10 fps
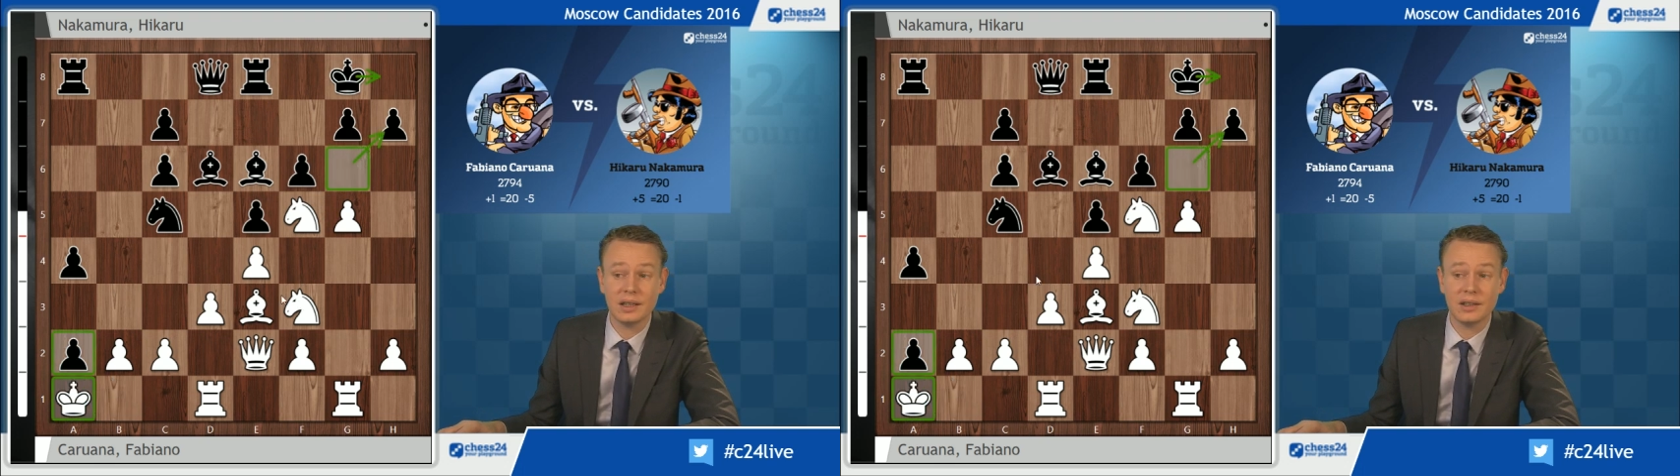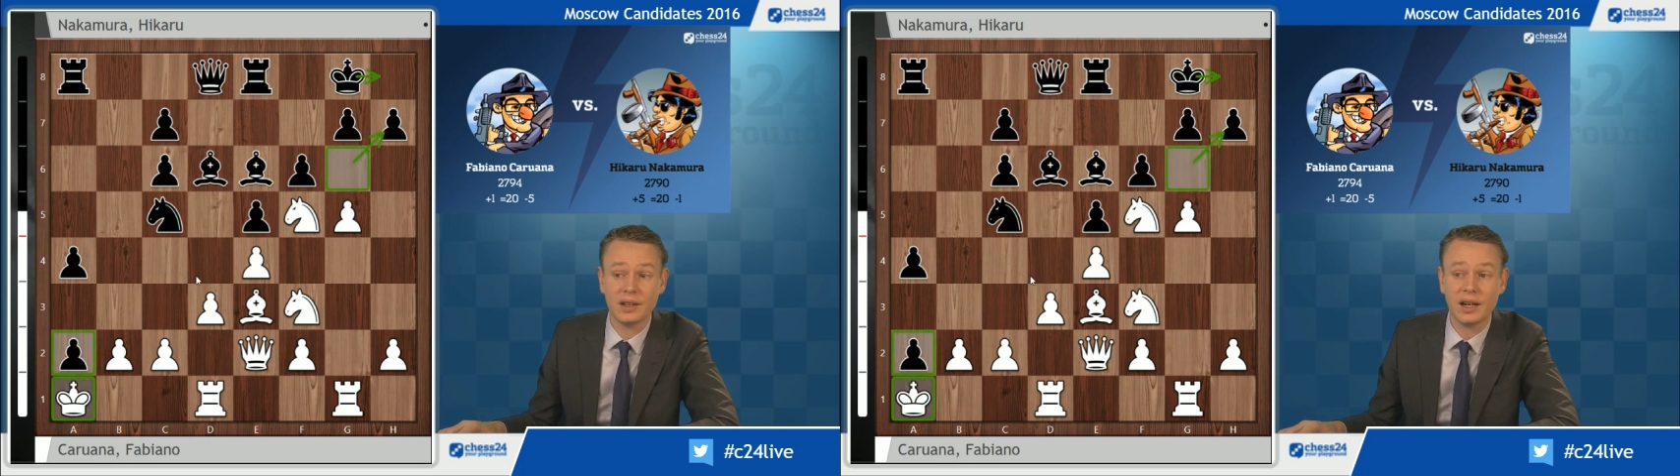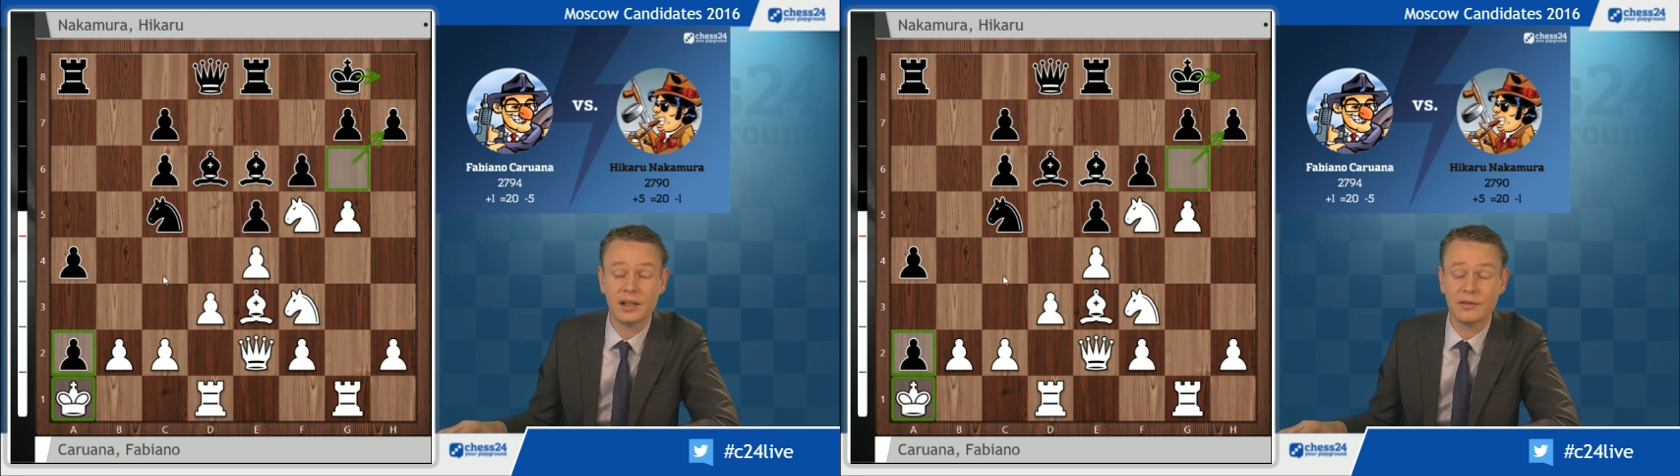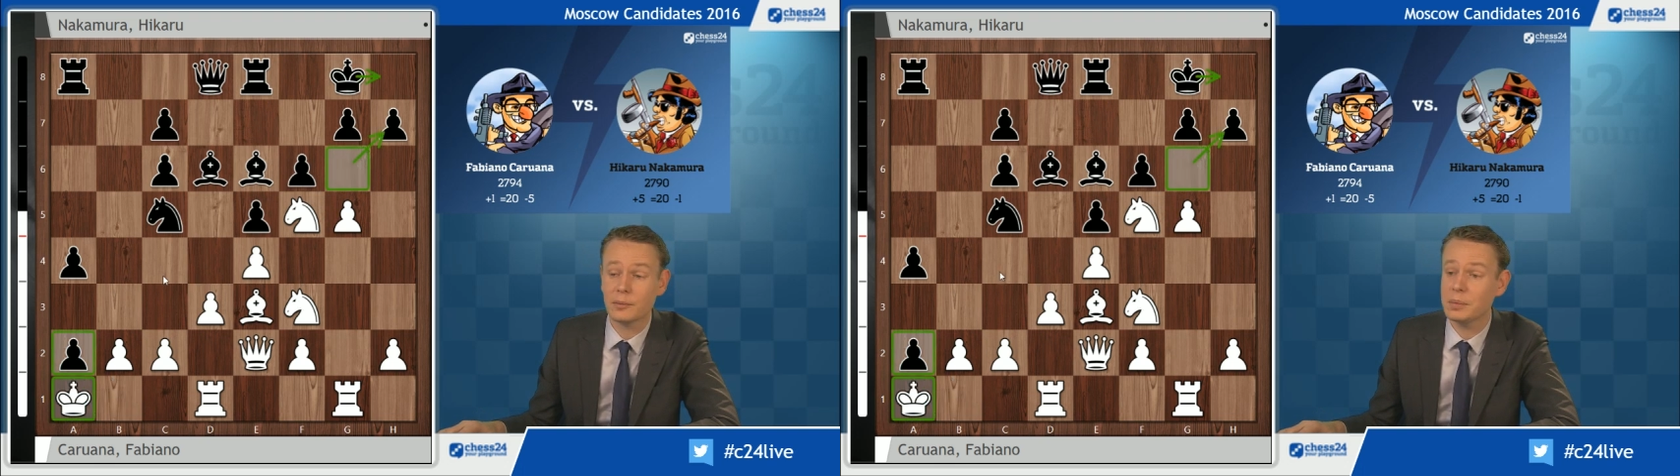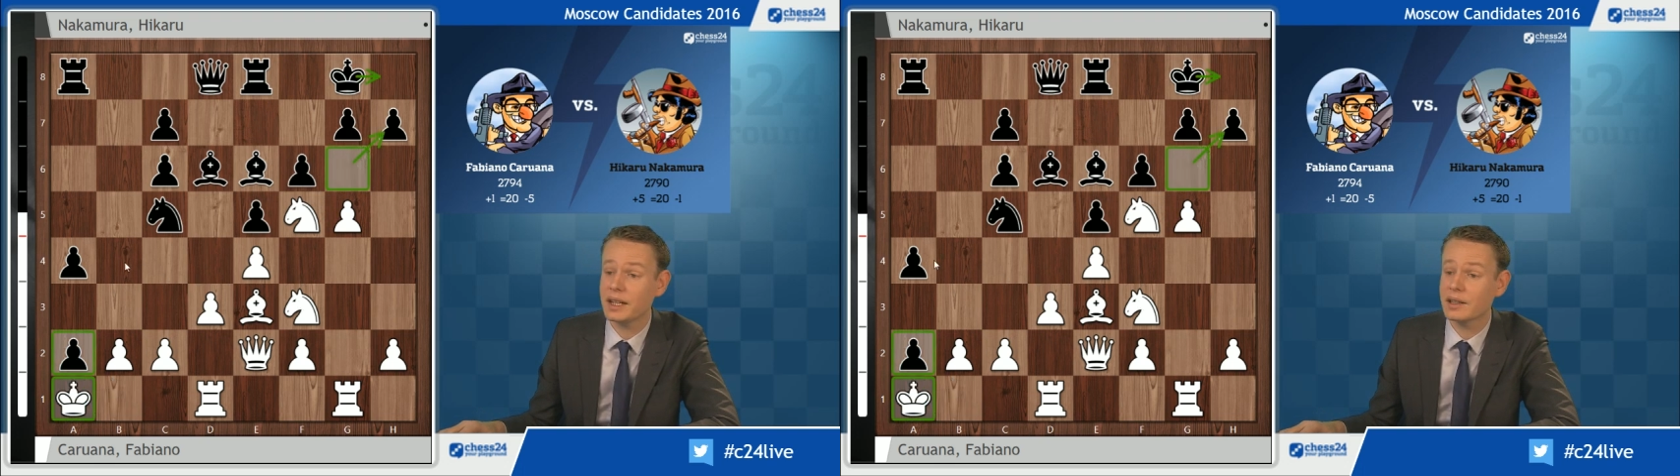it's hard for
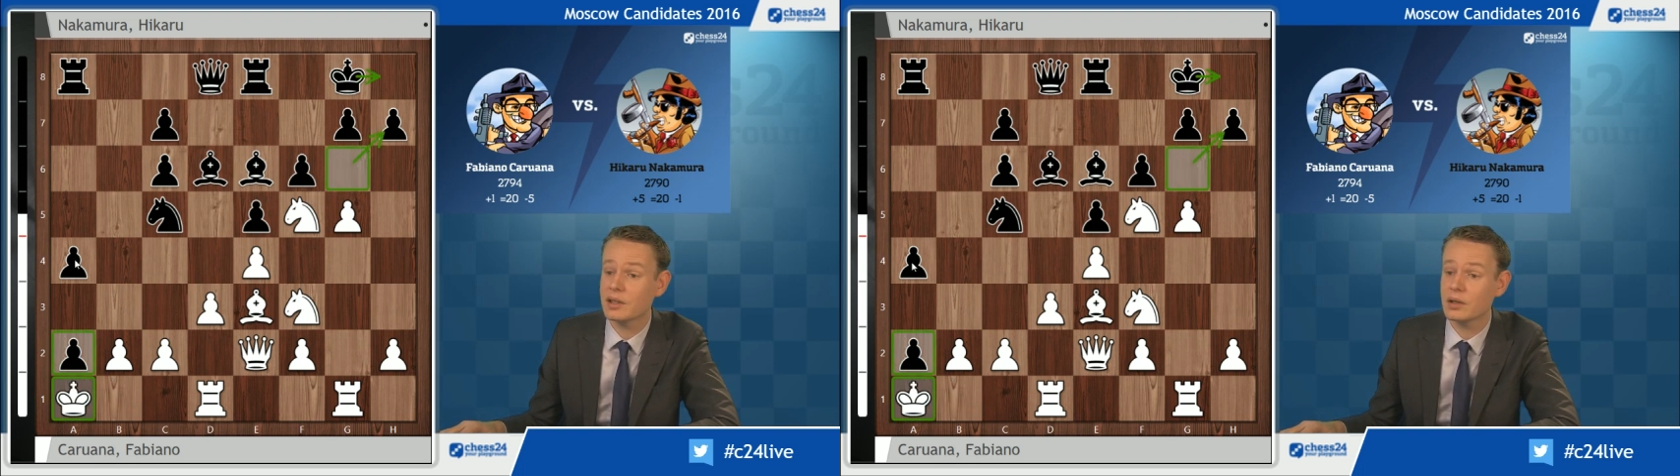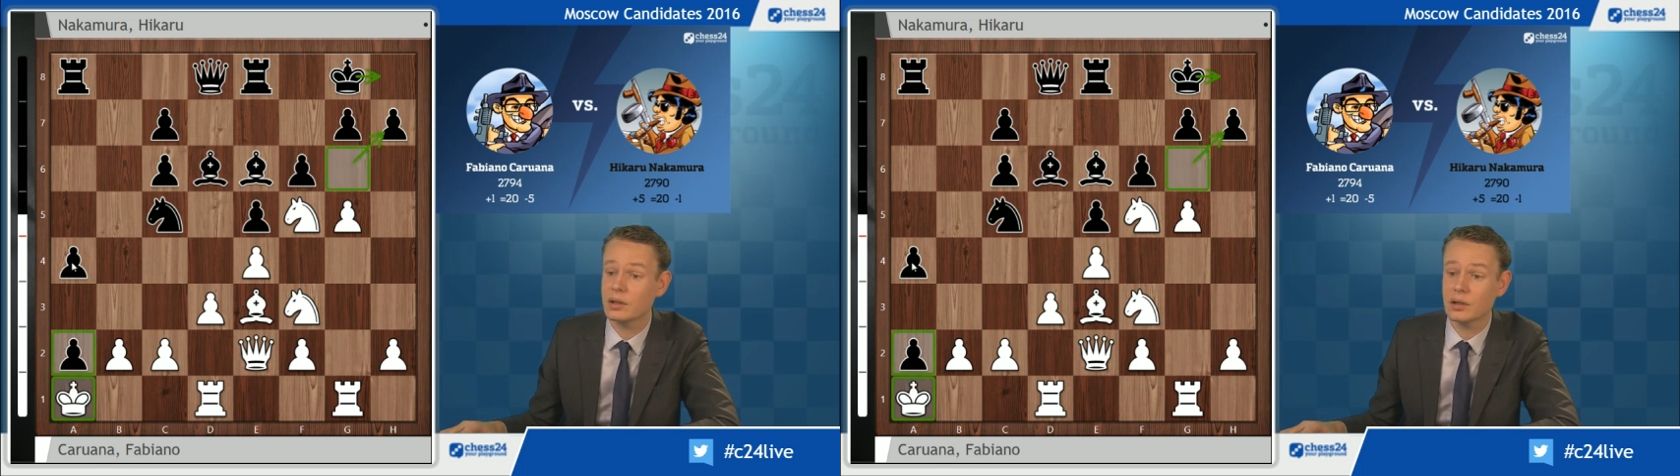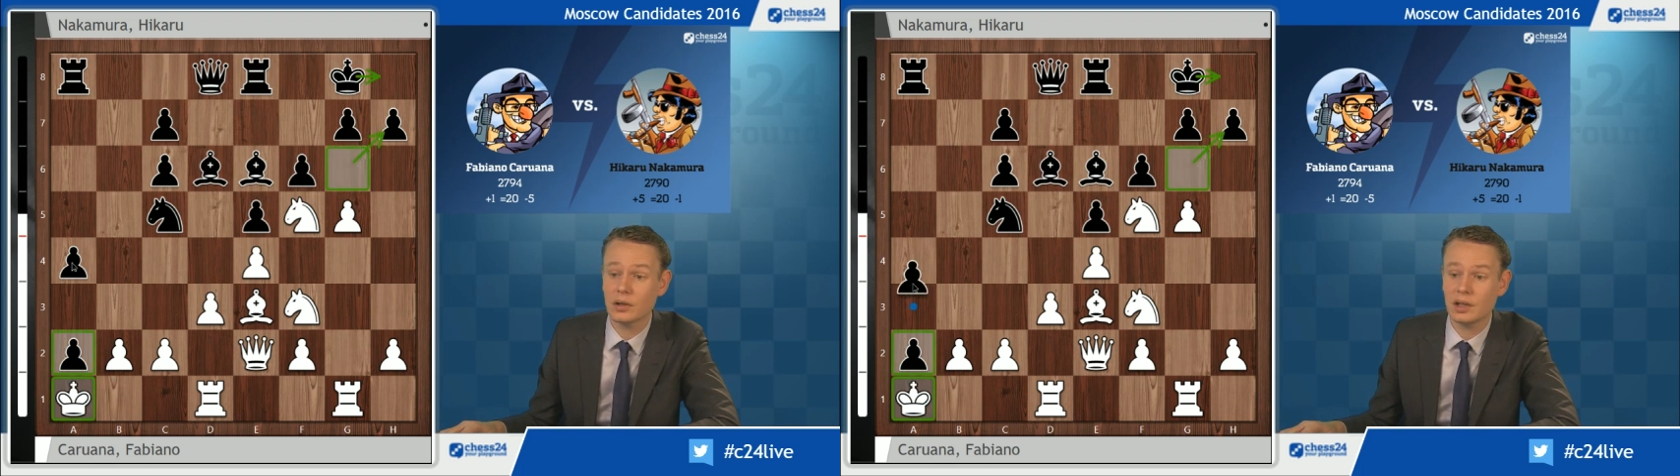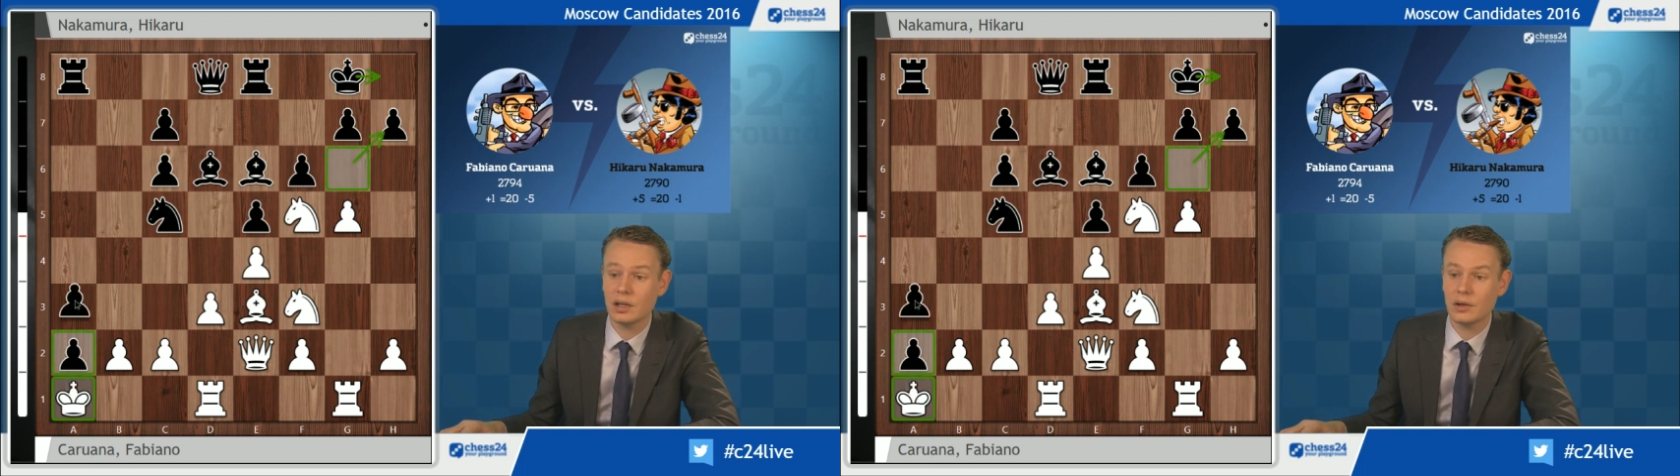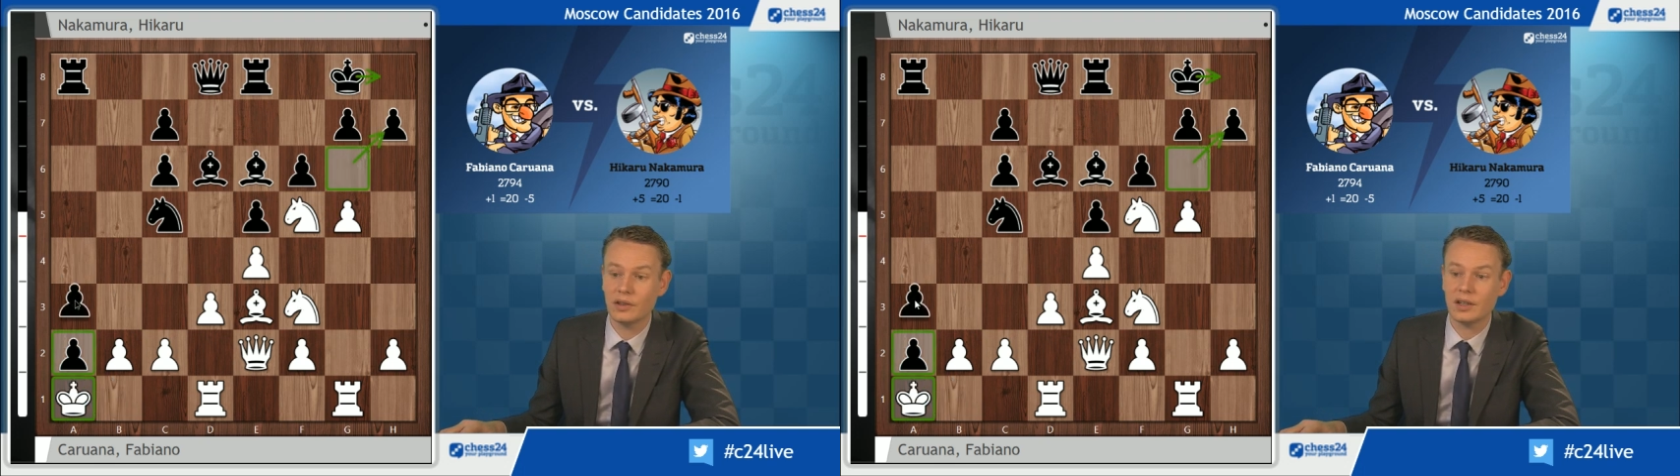black to
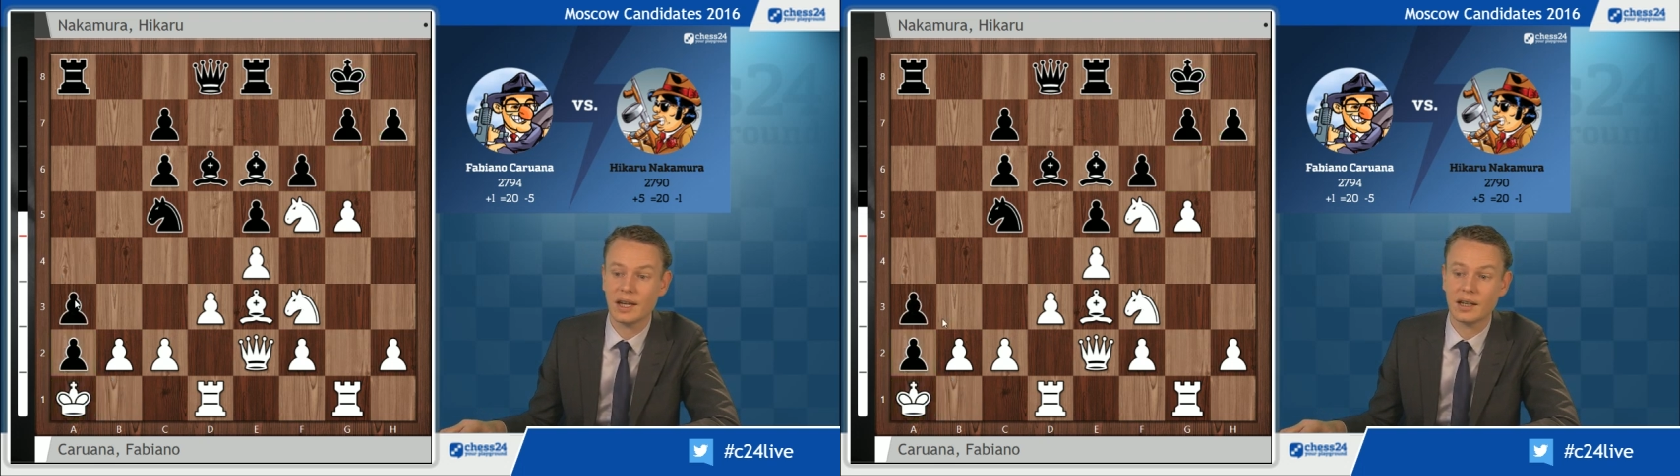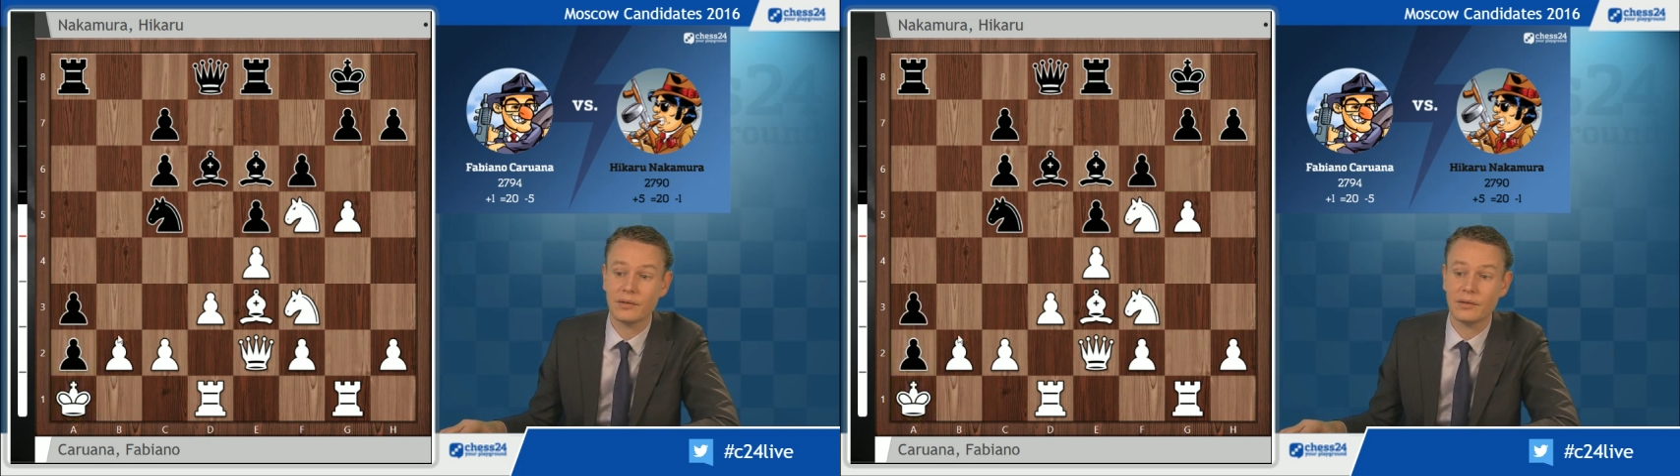continue his attack.